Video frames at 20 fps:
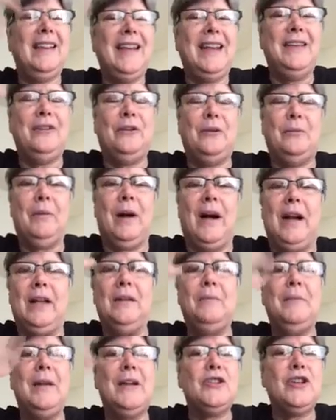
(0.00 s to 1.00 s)
in your mind.
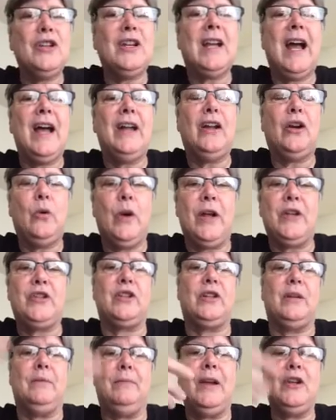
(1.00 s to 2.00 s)
It makes you kind of
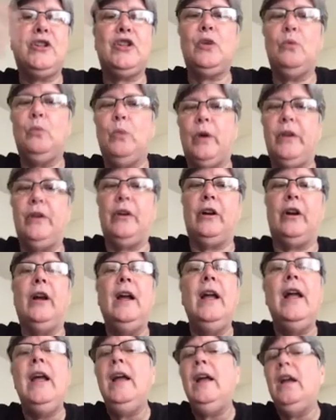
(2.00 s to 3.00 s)
question, makes you wonder,
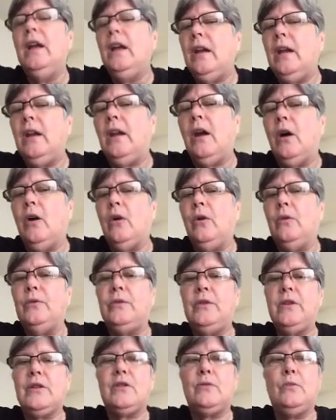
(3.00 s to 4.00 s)
you know,
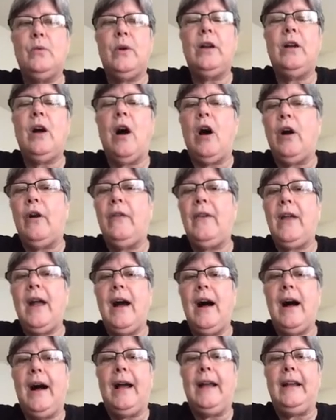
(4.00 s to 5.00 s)
just what are they
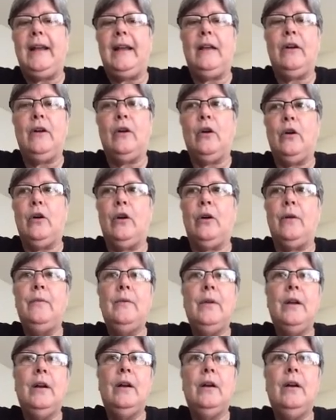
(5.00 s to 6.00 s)
hiding or
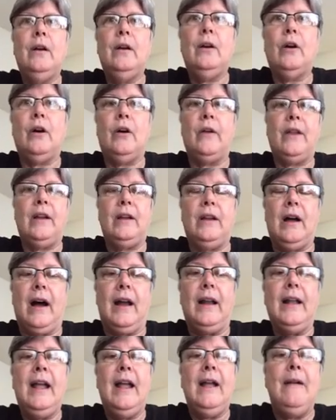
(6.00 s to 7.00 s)
are they
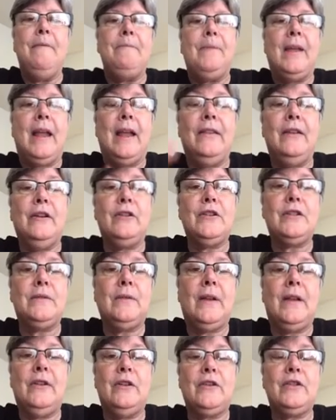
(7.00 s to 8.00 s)
not? And
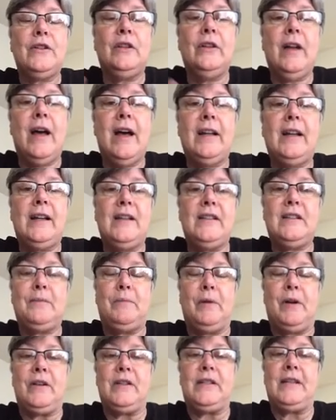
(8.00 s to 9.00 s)
there's a lot of
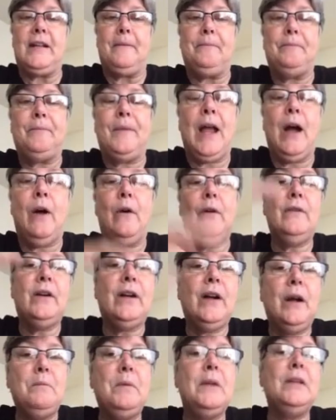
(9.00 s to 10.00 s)
conspiracy.
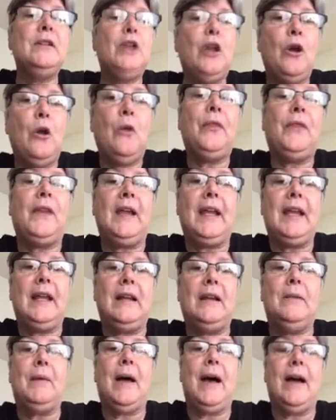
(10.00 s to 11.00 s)
However, I've been, you know,
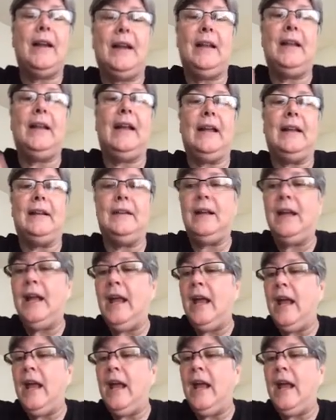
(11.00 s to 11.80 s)
thinking about it. And